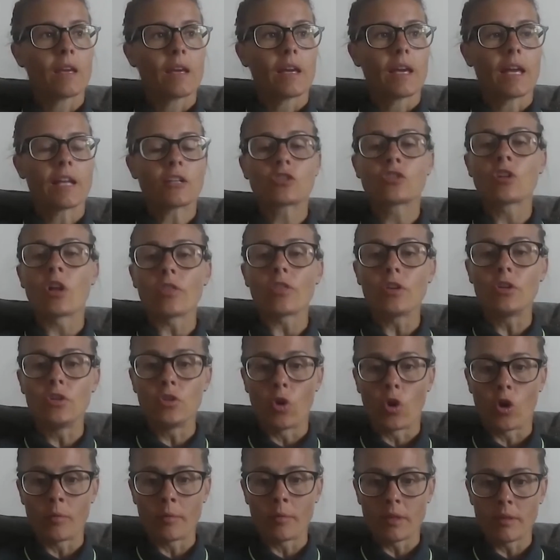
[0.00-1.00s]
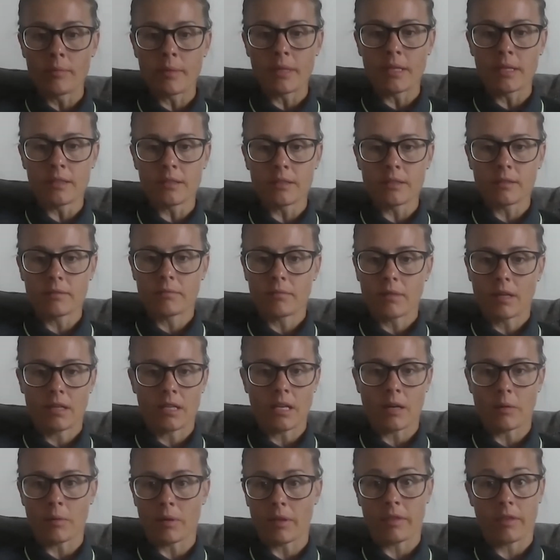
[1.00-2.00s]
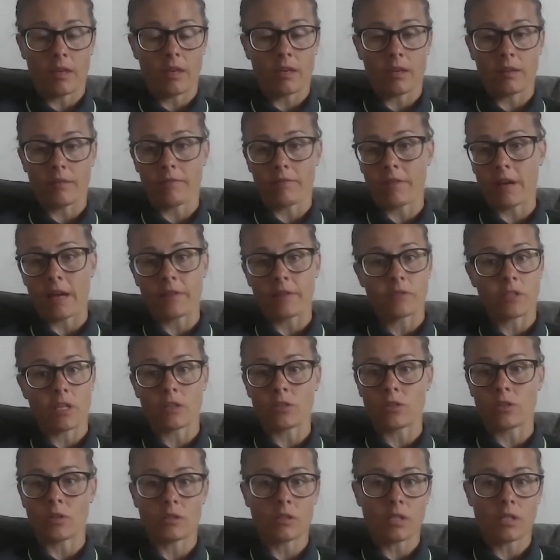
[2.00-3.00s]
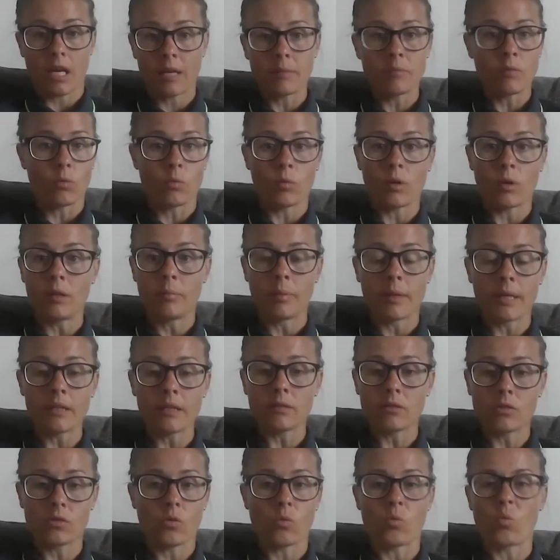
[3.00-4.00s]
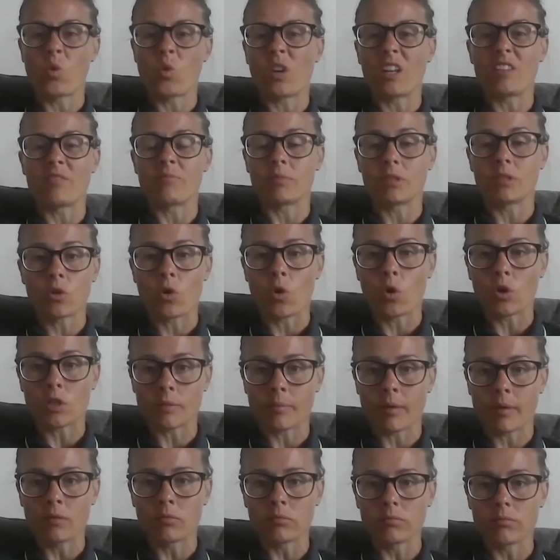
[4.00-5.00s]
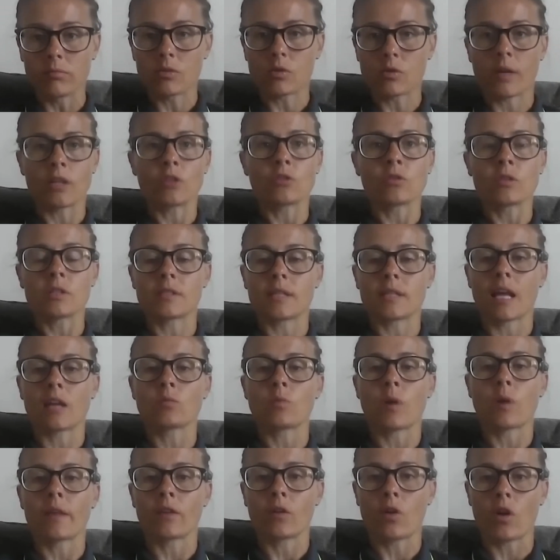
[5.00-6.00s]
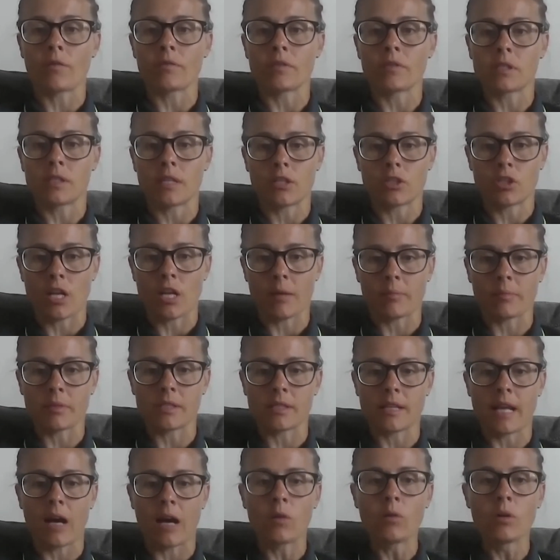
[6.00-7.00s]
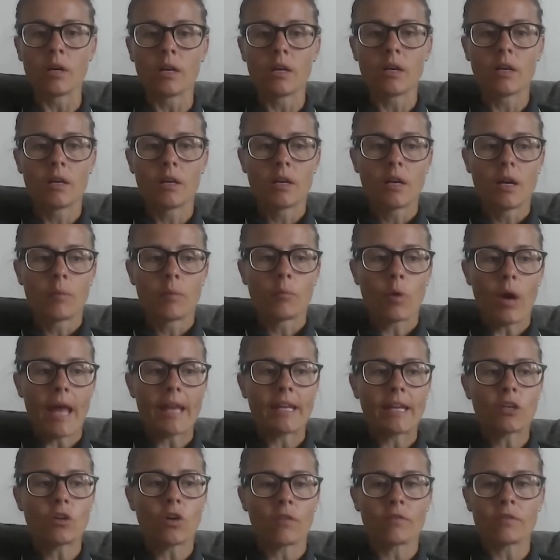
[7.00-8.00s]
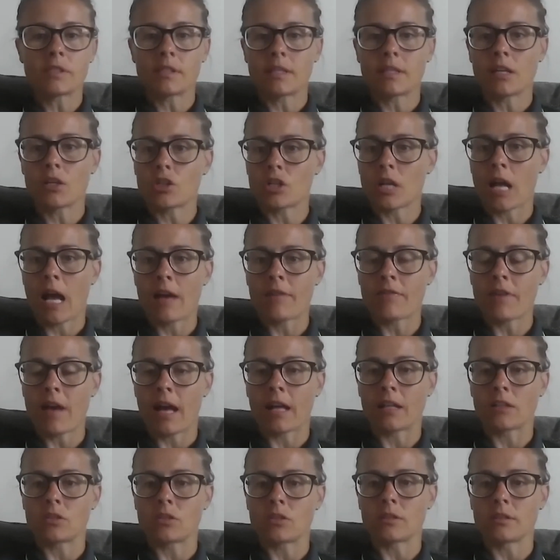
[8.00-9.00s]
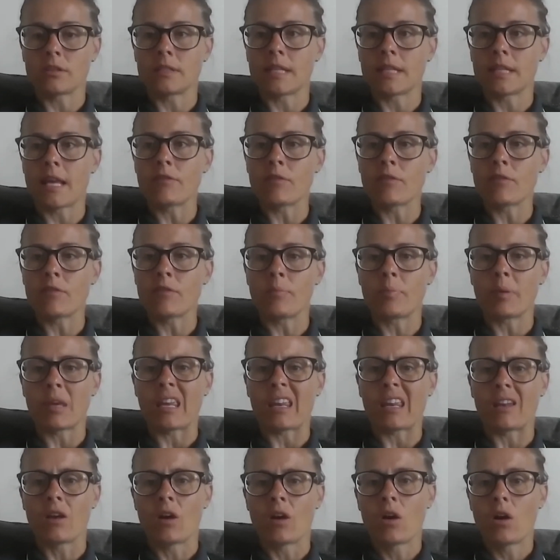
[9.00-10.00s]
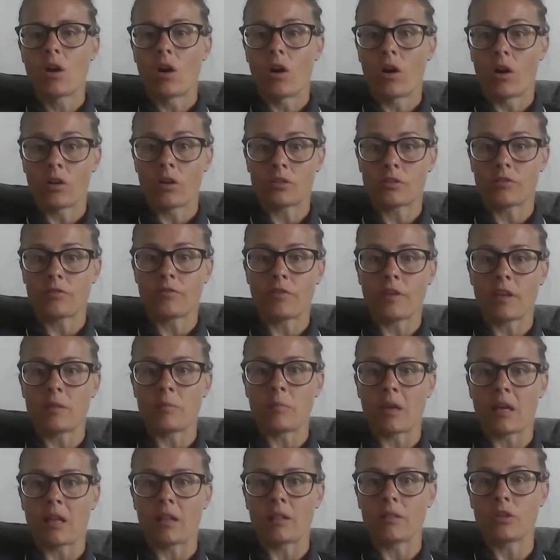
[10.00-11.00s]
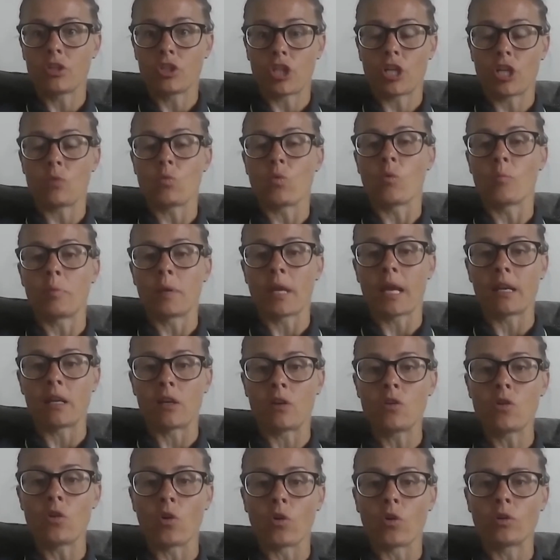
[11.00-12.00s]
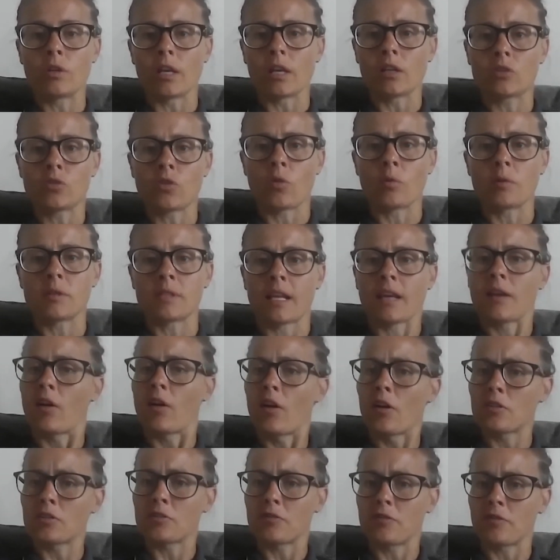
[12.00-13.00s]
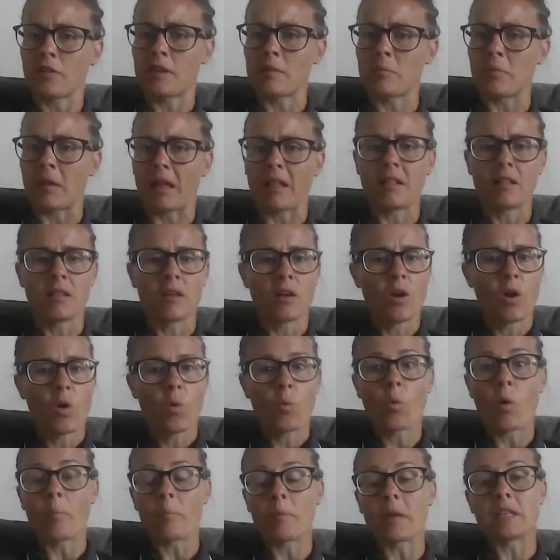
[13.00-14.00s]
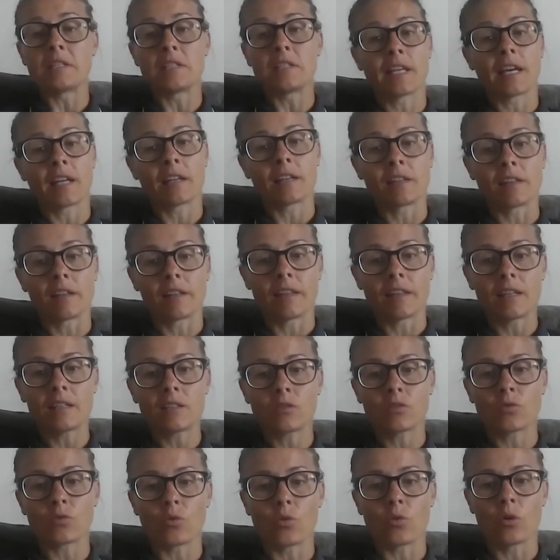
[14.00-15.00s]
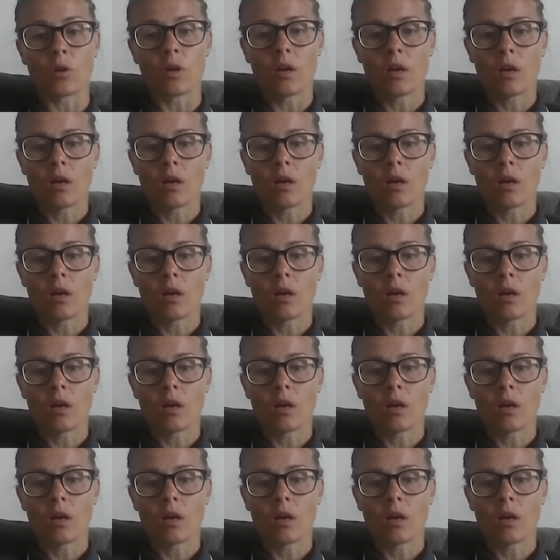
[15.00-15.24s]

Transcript: the norm at the minute. Now, I think in 5-10 years time it will be, so it won't even be talked about. So I understand why the conversation happens now, but any conversation I've had never been, oh, to female, she won't be any good. It's always like, oh, to female, what made you get into this? So